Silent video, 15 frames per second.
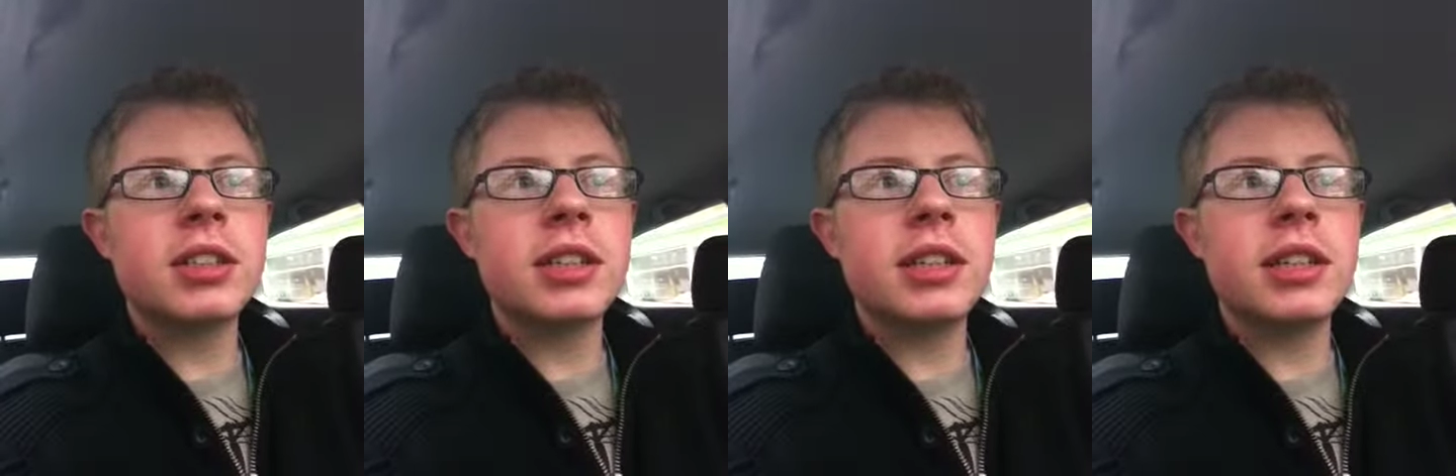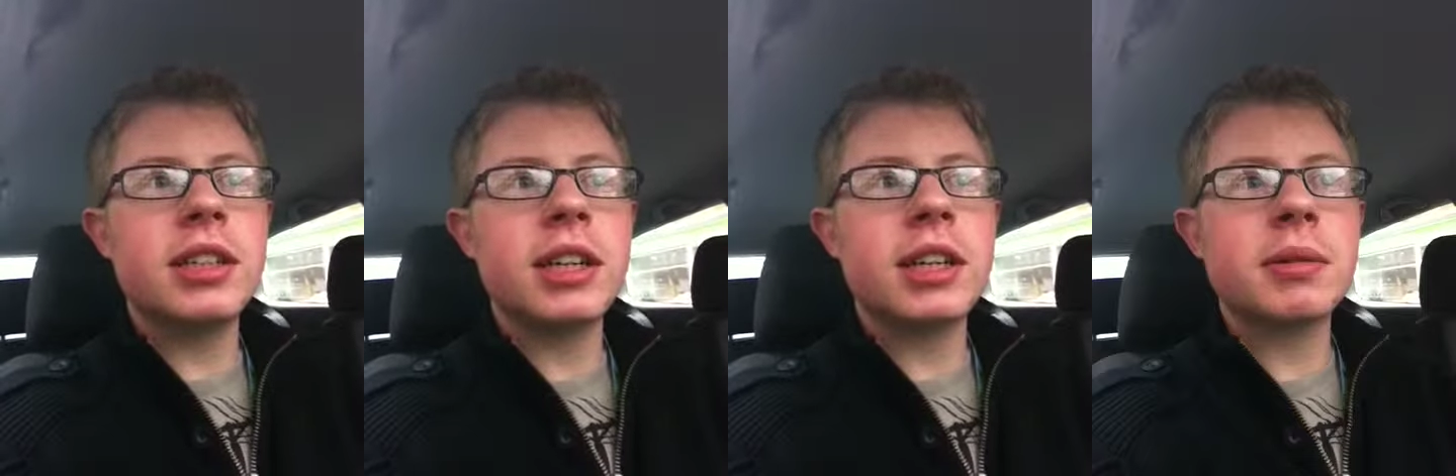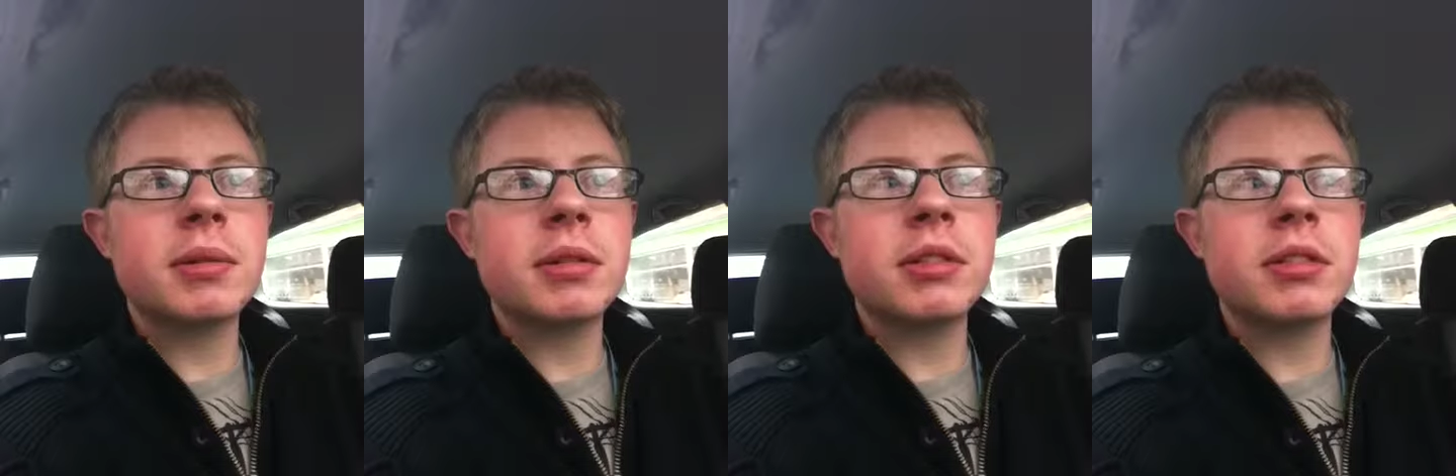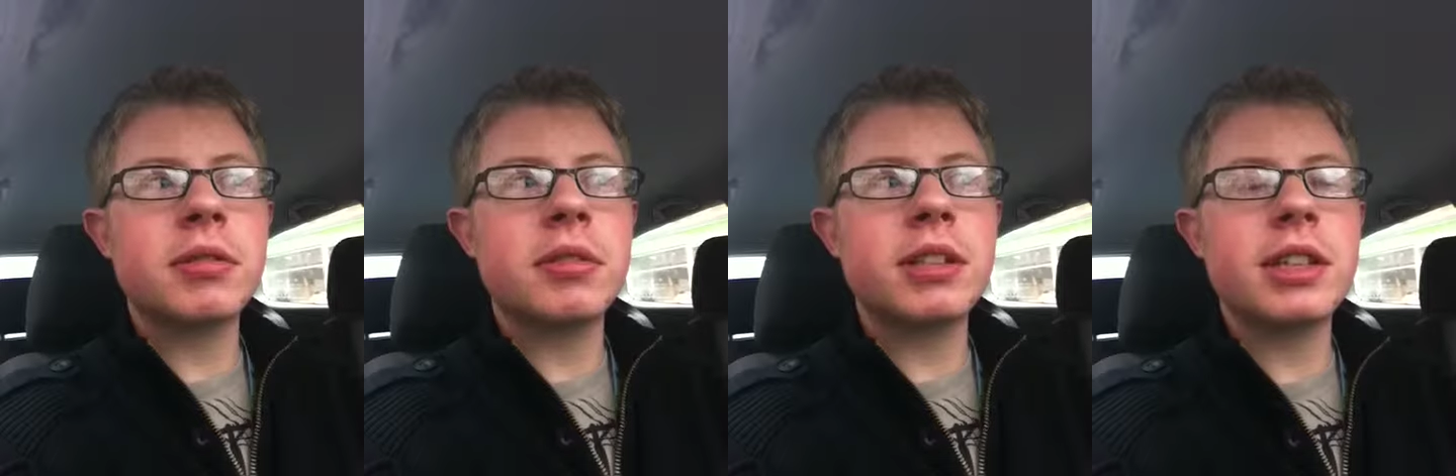the
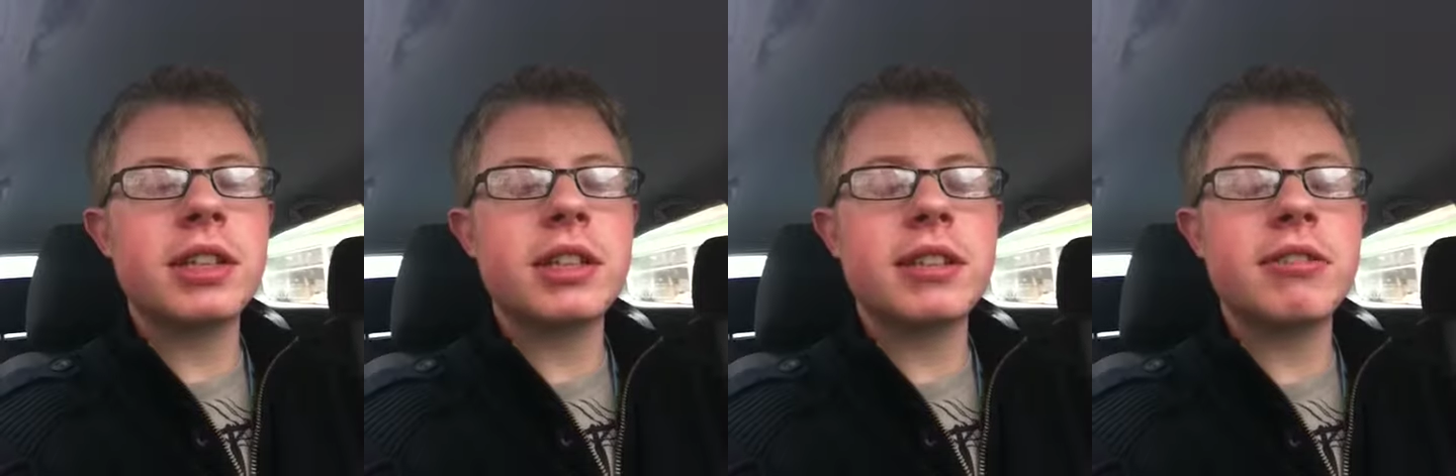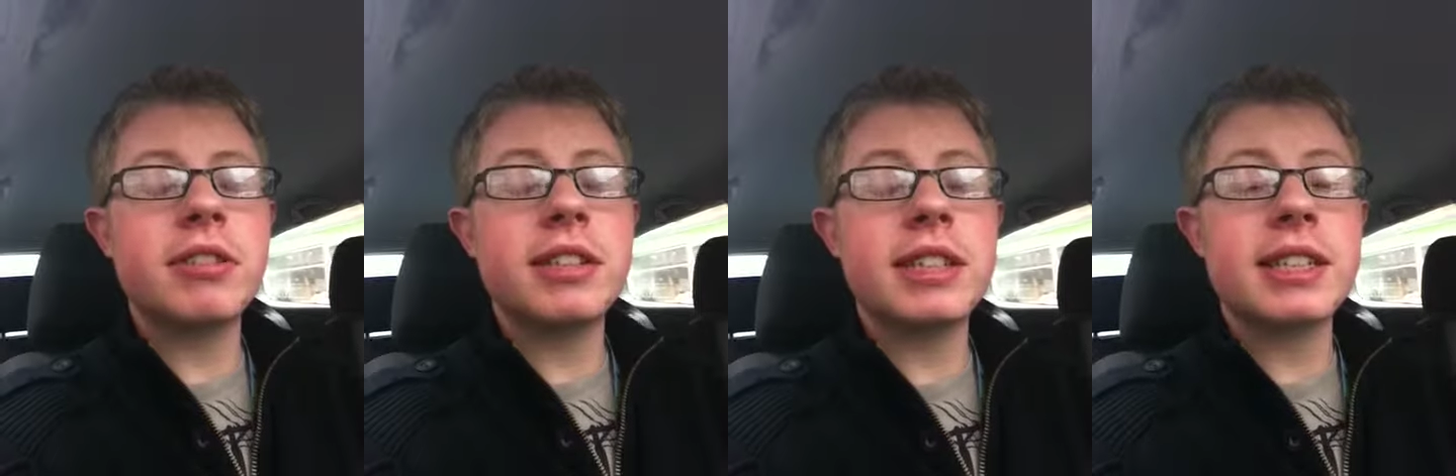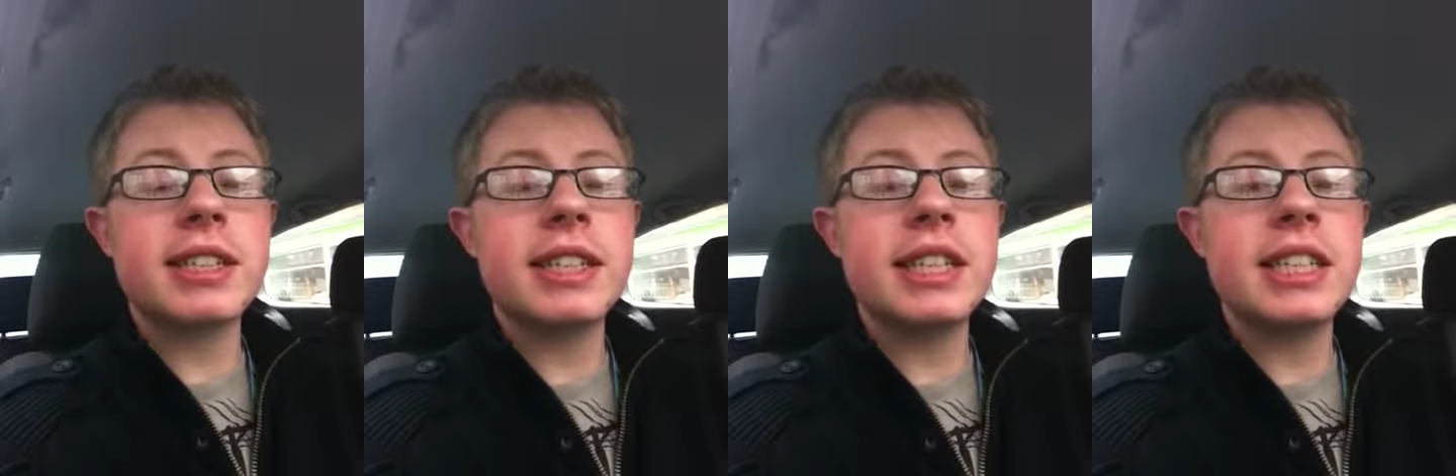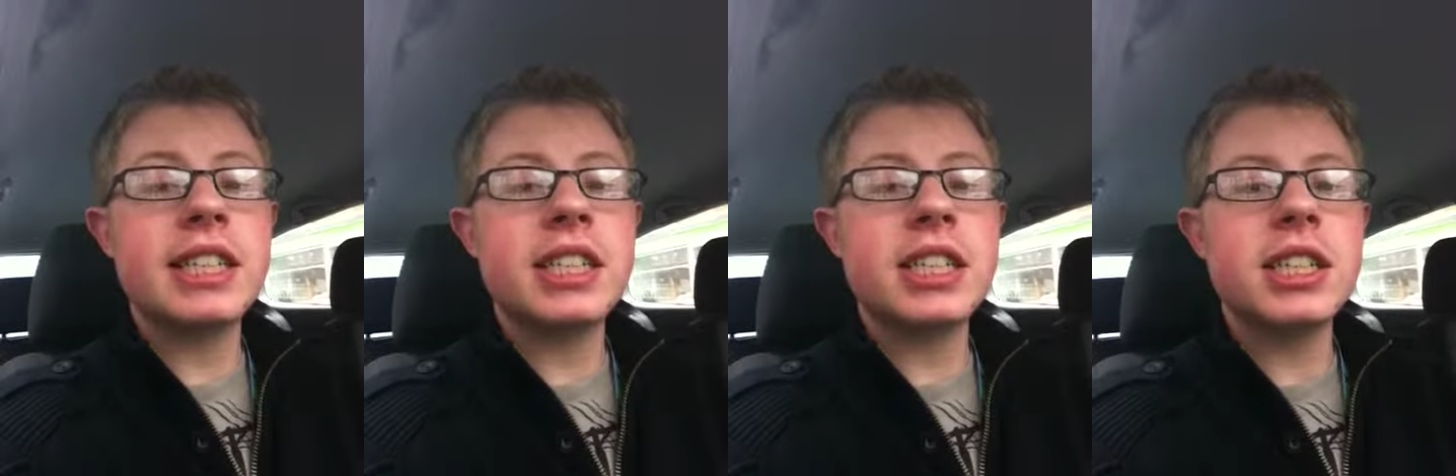Xbox 360
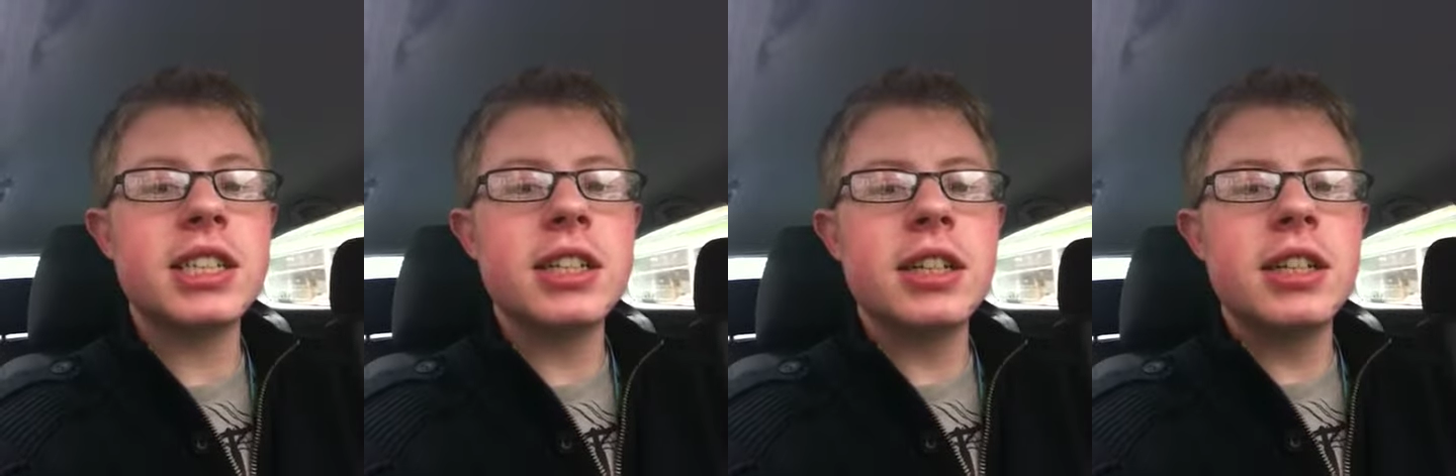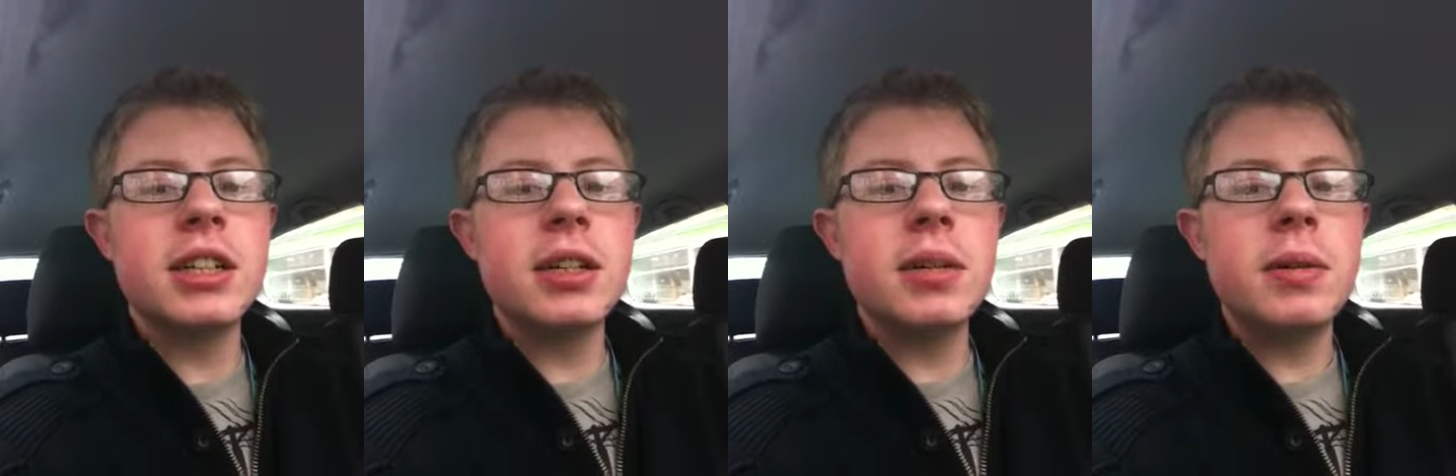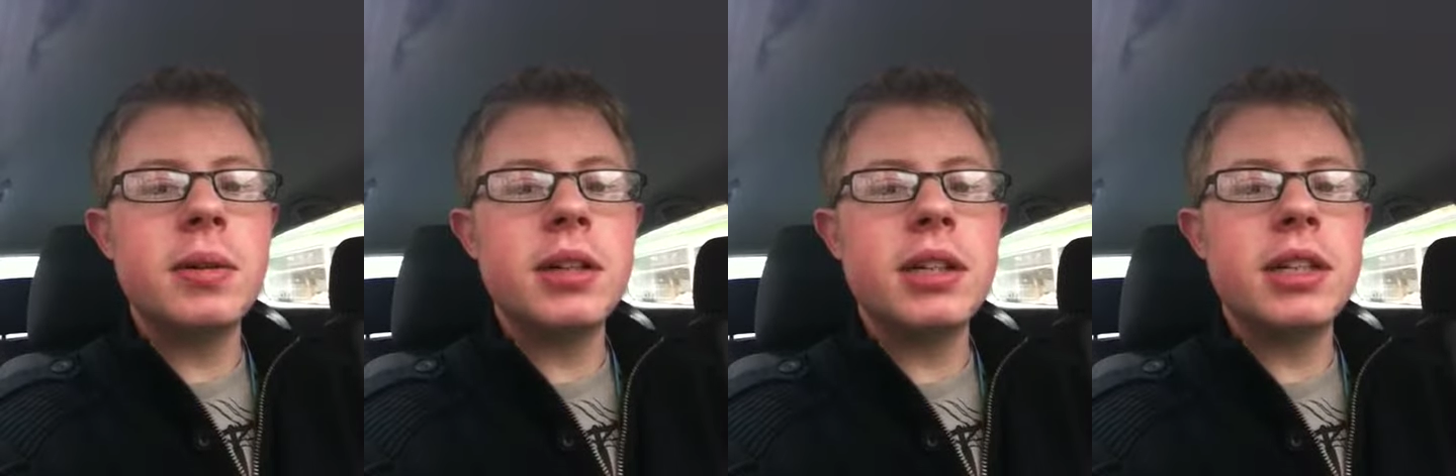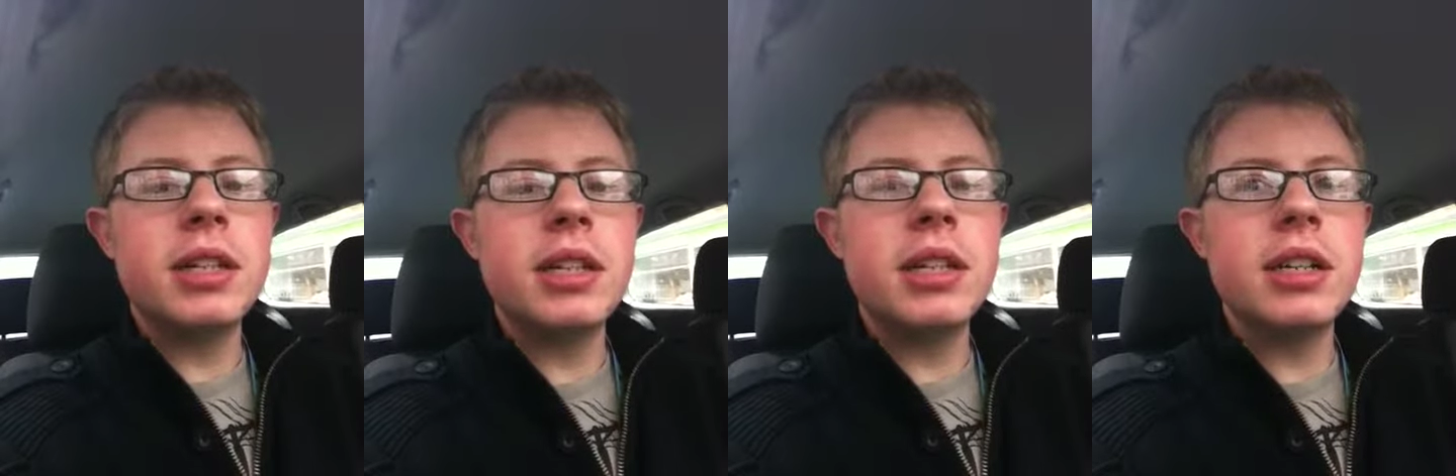edition,
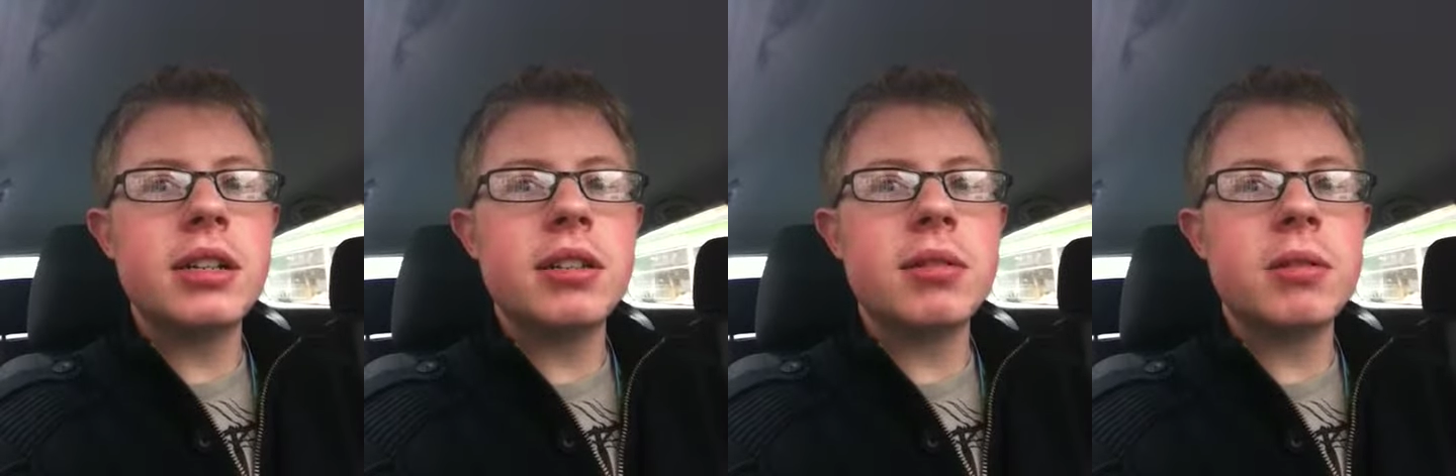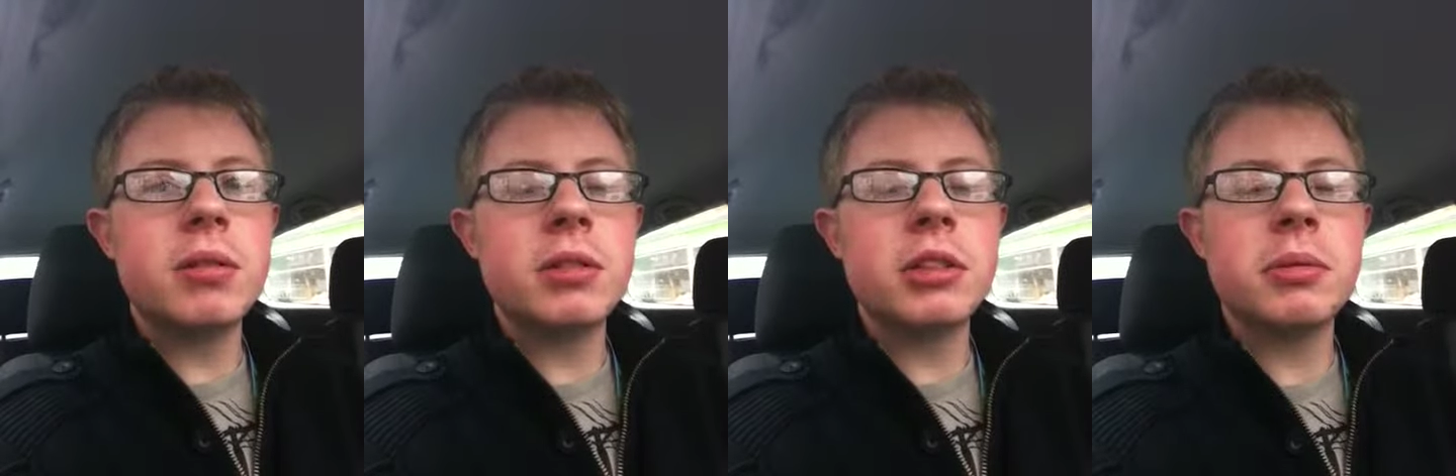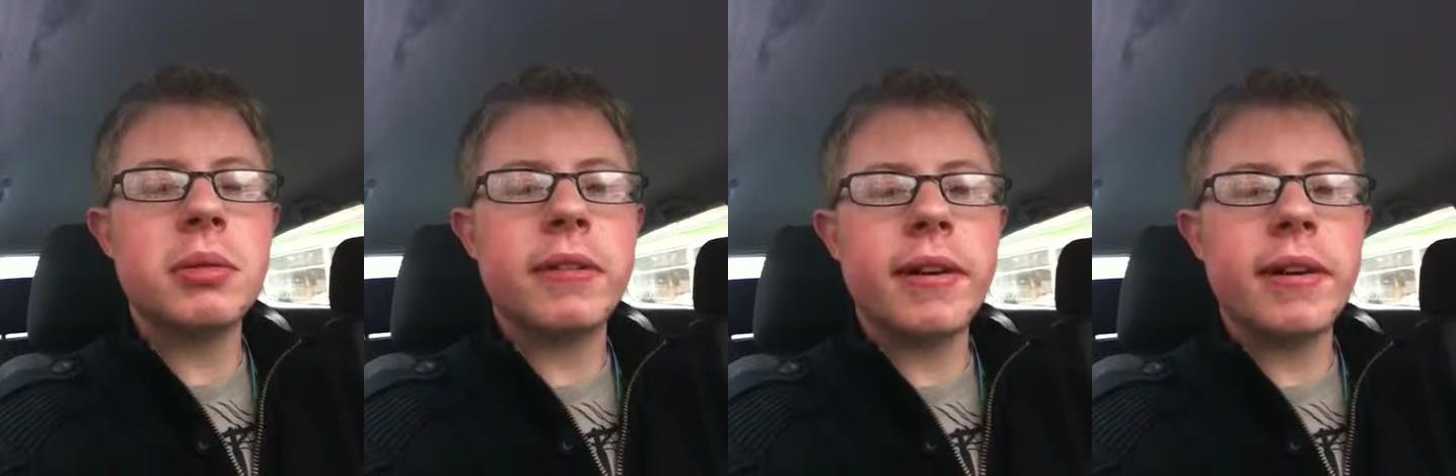which is awesome.